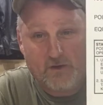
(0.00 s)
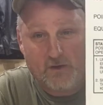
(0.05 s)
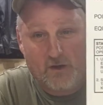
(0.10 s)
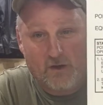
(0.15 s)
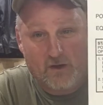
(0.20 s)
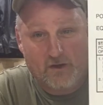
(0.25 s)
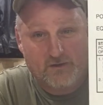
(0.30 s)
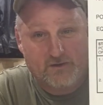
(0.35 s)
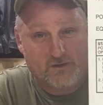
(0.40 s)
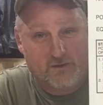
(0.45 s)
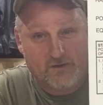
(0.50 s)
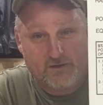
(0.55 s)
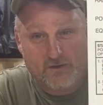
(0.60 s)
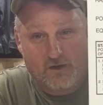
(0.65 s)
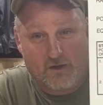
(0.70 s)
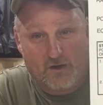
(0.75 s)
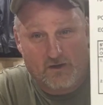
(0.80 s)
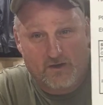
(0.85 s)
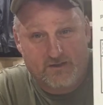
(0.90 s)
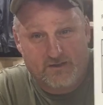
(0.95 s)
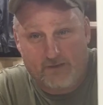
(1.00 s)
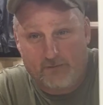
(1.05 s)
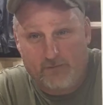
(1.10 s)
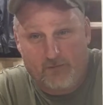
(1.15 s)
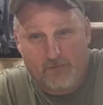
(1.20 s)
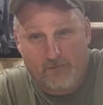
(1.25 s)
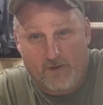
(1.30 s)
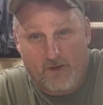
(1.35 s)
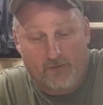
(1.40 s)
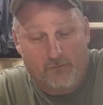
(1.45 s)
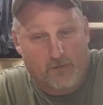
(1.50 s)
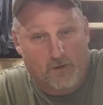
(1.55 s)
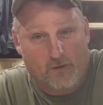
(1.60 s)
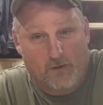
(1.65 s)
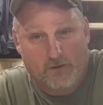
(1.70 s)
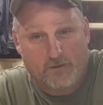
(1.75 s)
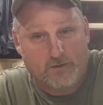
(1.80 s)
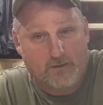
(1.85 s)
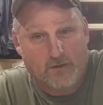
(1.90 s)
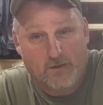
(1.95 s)
yards and a target at 75
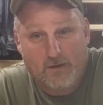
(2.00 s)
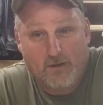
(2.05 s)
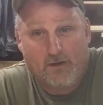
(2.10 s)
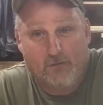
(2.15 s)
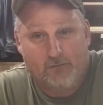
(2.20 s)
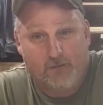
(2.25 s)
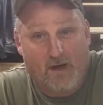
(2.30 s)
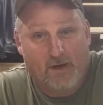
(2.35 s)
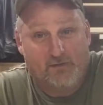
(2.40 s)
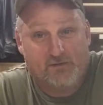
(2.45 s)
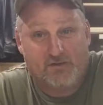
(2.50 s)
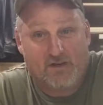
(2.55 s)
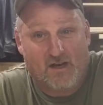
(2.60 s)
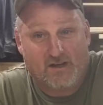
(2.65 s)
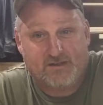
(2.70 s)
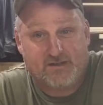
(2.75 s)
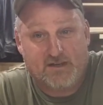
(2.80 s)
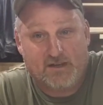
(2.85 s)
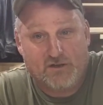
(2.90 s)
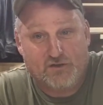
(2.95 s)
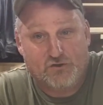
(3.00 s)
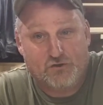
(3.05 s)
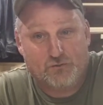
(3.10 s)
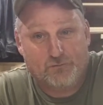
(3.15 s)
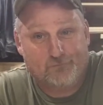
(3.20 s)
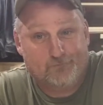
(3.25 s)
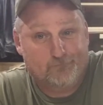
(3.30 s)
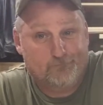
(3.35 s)
yards. 5 shots each.